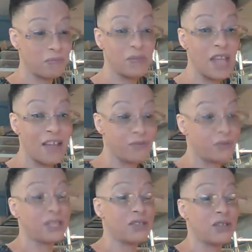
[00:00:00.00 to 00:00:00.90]

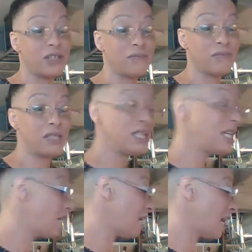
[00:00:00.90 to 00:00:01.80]
every time.
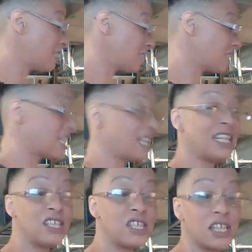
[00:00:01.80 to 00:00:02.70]
As I said,
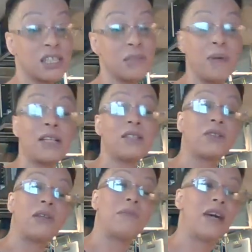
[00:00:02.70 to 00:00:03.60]
it just depends
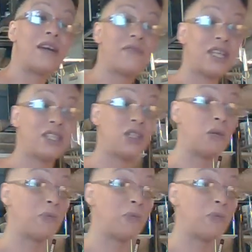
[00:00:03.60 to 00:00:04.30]
on the amount of veg that you